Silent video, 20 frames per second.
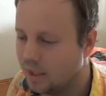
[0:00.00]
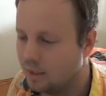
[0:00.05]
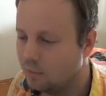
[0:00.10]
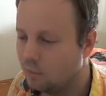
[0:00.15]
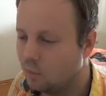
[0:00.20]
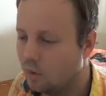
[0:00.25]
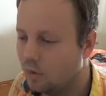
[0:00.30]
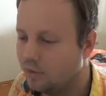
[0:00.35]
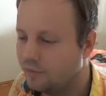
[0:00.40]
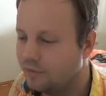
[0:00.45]

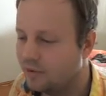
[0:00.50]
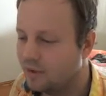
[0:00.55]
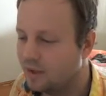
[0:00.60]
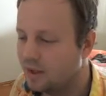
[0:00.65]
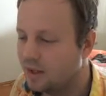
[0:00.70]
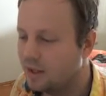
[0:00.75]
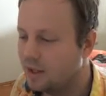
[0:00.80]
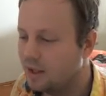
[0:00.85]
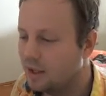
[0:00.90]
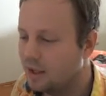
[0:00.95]
It was
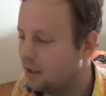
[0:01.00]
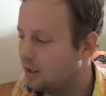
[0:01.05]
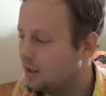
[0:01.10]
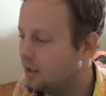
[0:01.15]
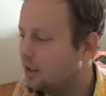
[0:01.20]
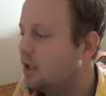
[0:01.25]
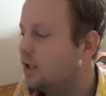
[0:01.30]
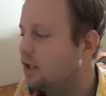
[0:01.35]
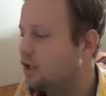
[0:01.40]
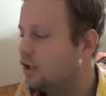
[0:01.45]

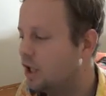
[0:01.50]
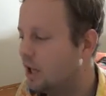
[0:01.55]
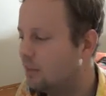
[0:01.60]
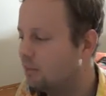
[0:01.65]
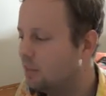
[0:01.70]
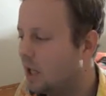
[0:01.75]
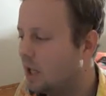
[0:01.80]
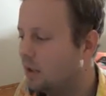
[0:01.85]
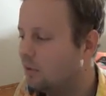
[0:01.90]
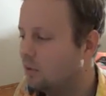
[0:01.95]

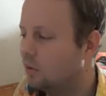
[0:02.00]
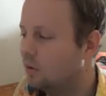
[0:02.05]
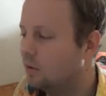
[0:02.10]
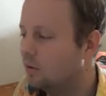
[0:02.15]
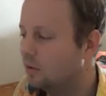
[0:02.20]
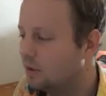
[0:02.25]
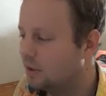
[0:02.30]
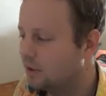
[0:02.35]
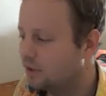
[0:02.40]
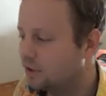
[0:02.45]
shamano,
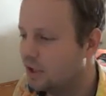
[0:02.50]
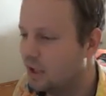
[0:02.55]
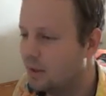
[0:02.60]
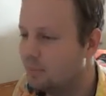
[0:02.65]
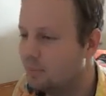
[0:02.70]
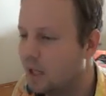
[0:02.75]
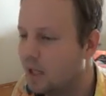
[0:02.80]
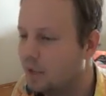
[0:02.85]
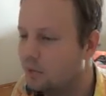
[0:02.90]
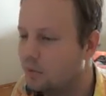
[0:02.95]

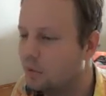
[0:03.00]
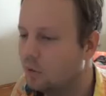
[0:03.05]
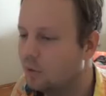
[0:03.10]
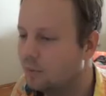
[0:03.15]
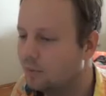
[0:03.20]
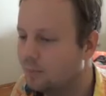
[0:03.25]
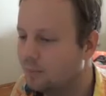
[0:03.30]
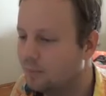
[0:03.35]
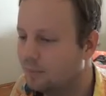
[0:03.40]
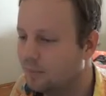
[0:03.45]
shamano.
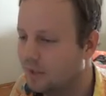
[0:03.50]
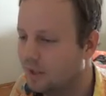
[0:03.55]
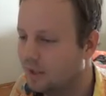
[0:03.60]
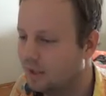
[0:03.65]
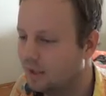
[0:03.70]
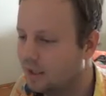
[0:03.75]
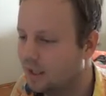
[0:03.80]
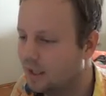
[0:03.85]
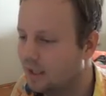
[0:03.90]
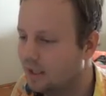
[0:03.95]

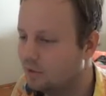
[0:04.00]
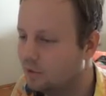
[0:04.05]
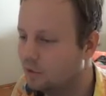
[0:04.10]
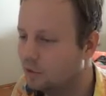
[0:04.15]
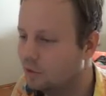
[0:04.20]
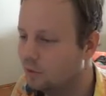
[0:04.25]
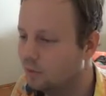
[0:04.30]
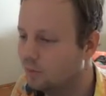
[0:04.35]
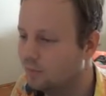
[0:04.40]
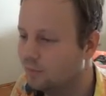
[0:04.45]
Okay,
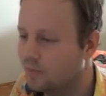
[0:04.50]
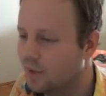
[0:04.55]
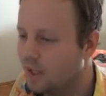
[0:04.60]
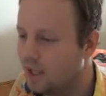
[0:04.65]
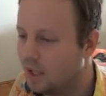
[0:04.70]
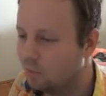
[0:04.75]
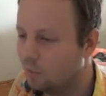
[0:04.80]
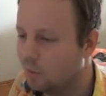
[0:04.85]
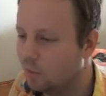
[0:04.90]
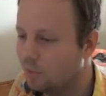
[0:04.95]
cool.
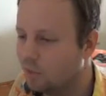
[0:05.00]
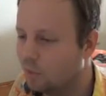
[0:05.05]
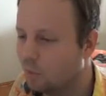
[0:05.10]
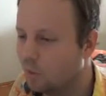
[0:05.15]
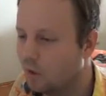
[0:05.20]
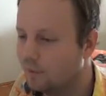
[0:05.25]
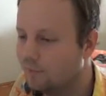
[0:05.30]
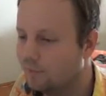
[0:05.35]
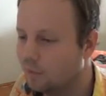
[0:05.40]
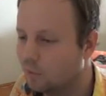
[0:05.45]
And what was the
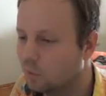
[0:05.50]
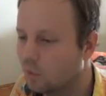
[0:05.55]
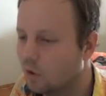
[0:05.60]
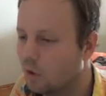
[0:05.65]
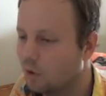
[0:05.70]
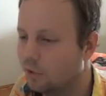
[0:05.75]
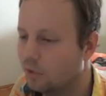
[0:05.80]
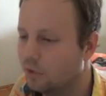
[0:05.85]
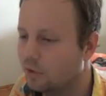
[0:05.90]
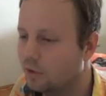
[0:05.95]
word for
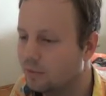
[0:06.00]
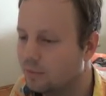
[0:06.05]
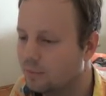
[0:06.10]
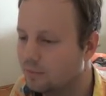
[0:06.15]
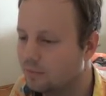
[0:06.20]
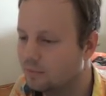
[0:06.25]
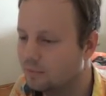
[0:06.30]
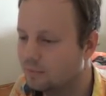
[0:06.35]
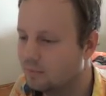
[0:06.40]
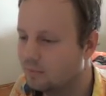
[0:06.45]
rogue?
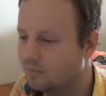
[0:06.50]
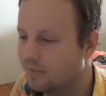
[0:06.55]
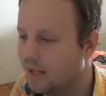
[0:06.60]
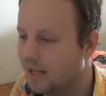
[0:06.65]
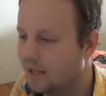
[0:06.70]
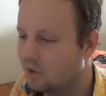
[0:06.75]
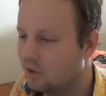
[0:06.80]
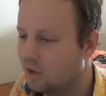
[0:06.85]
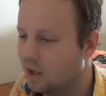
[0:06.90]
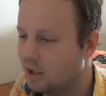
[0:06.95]

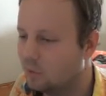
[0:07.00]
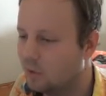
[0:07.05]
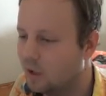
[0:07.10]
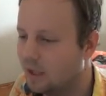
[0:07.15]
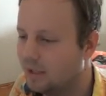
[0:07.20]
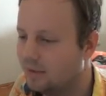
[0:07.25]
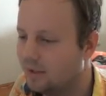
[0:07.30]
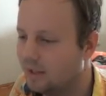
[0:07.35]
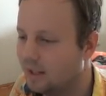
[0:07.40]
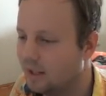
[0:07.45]
That guy
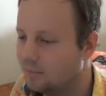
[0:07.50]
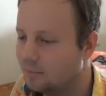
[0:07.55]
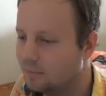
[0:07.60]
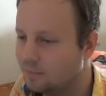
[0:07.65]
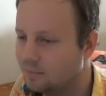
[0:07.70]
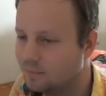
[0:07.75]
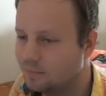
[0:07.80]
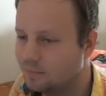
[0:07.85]
right there.